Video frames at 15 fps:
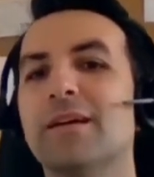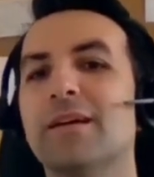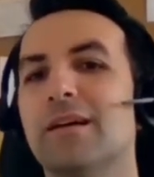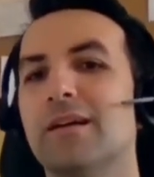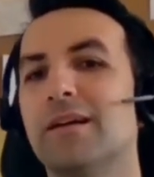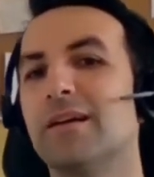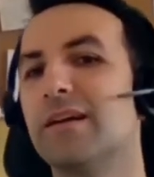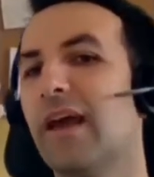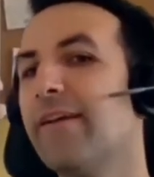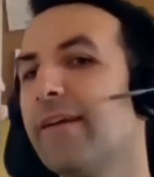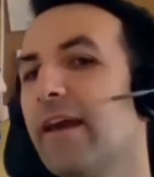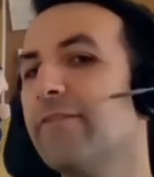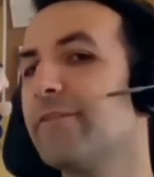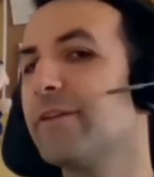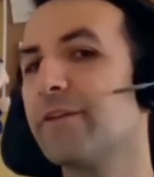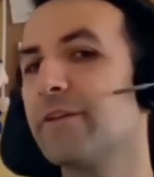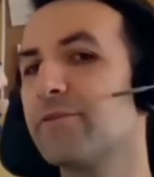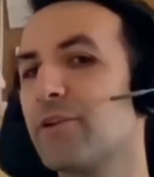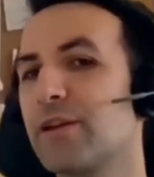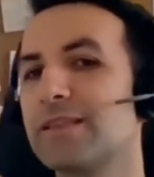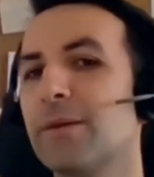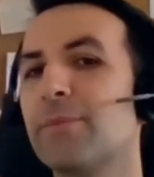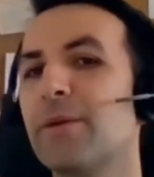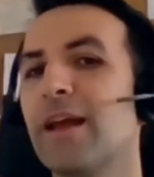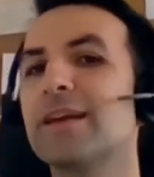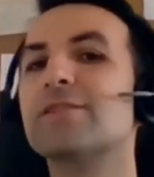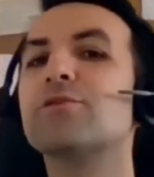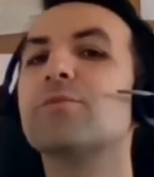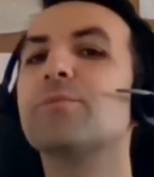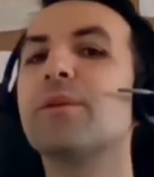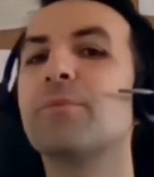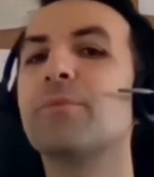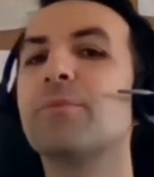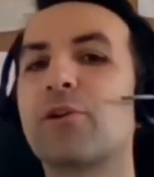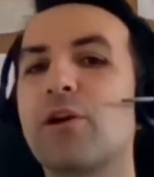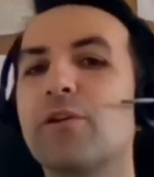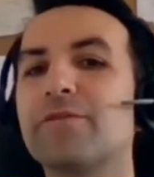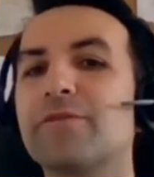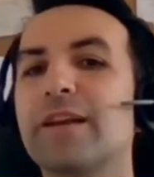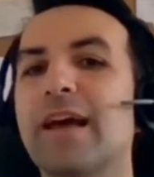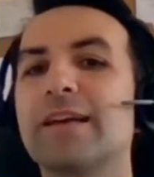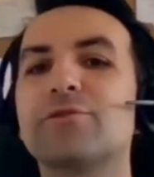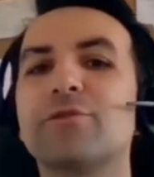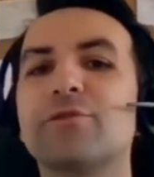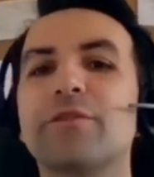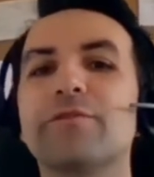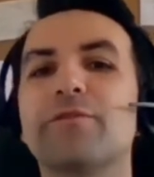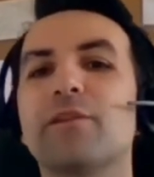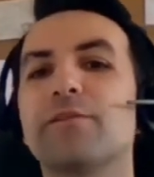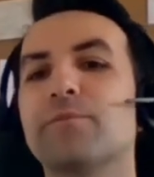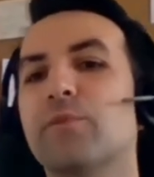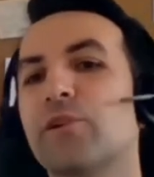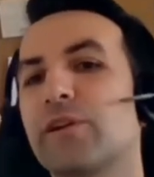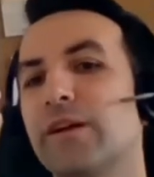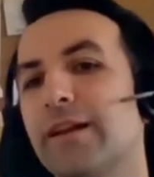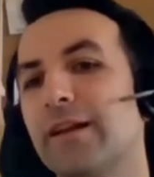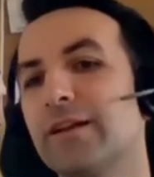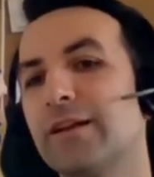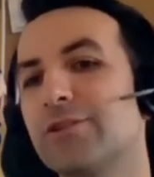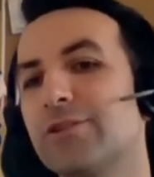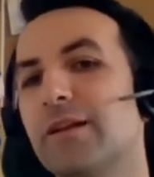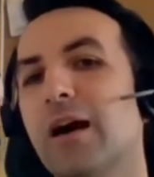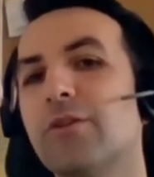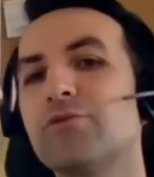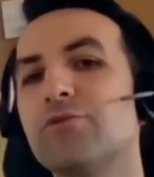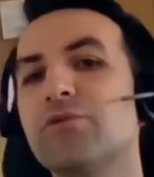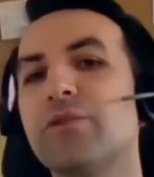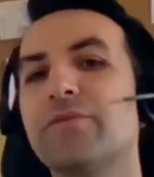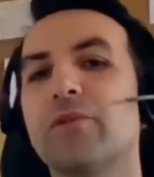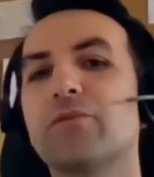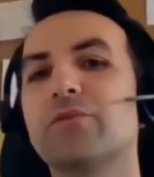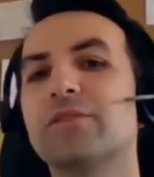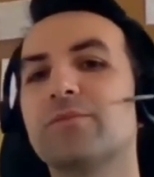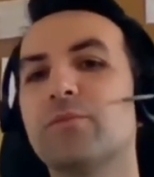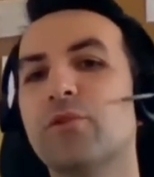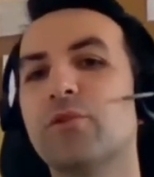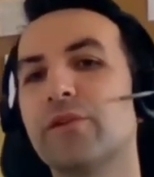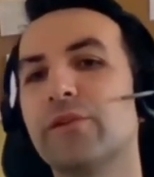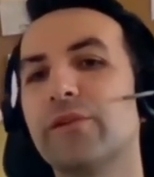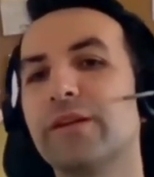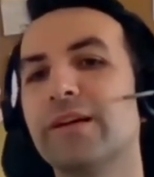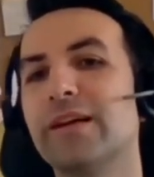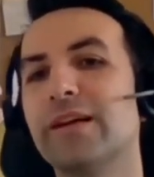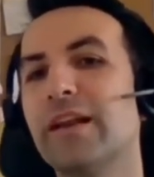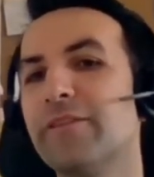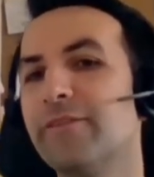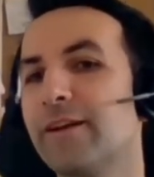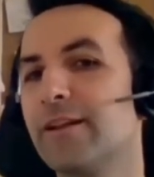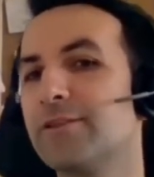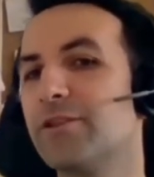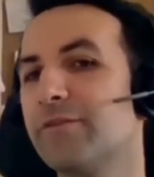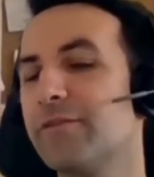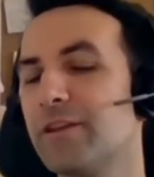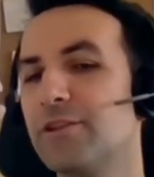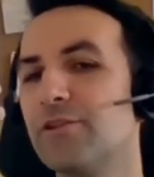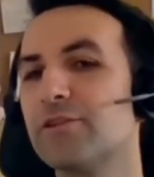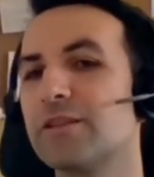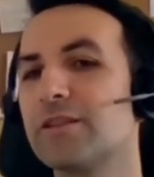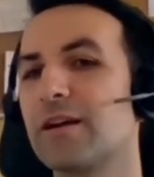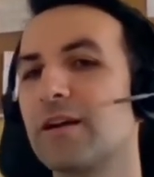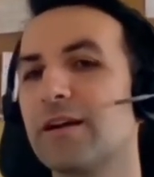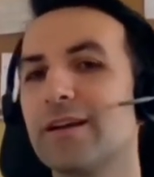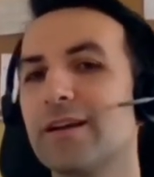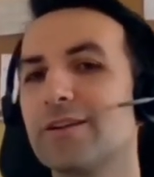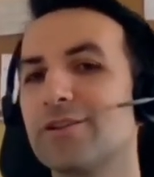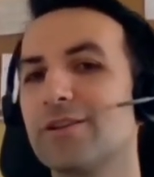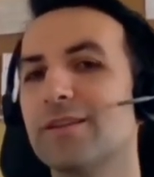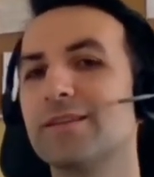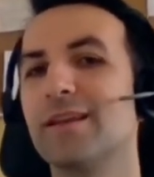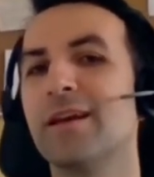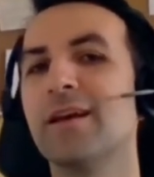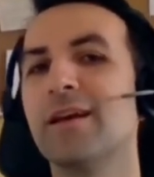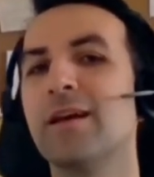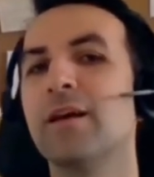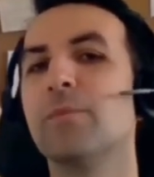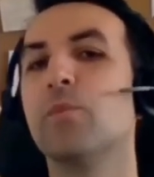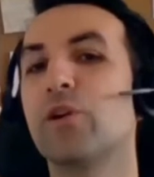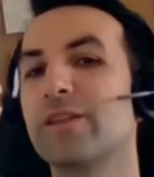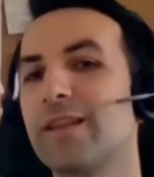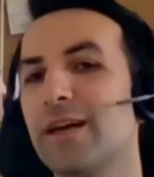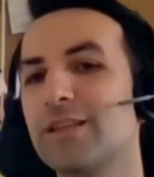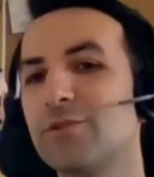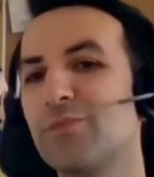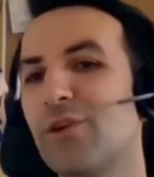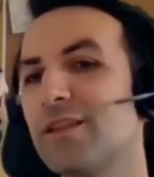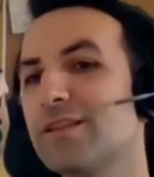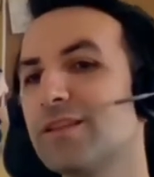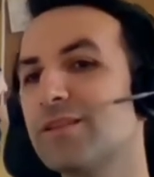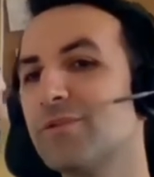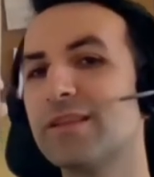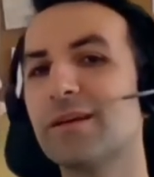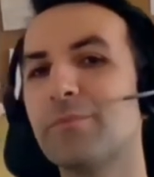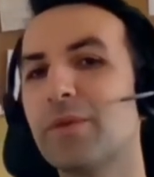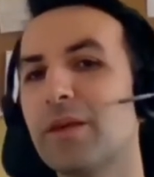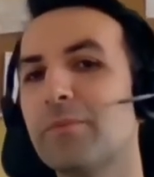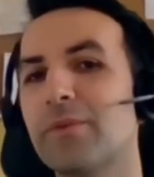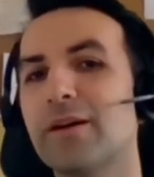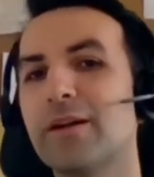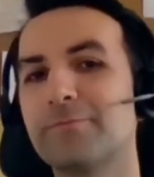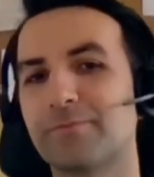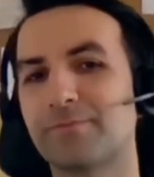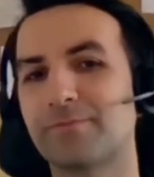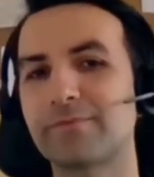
Everything, for example, has to be more often, has to involve more connection. How do we focus more on leveraging video, the connections, more touch points with the people